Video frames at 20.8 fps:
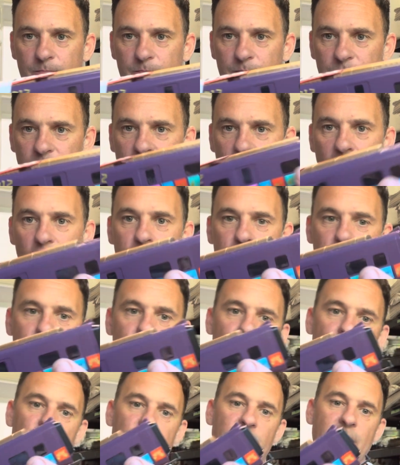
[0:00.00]

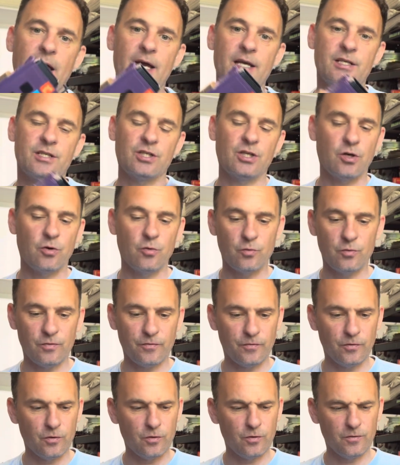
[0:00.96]
coach that sold
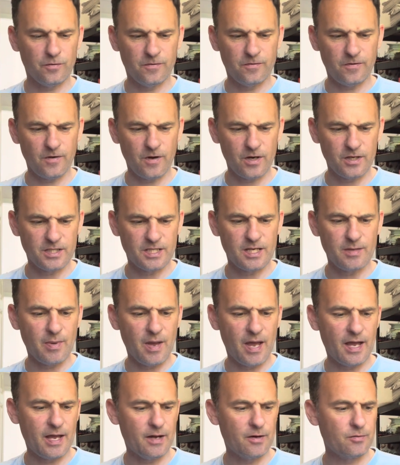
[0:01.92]
for
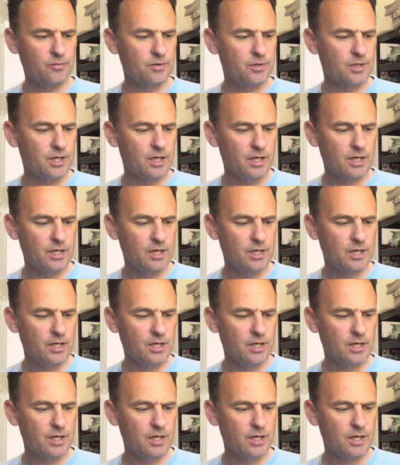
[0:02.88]
£30,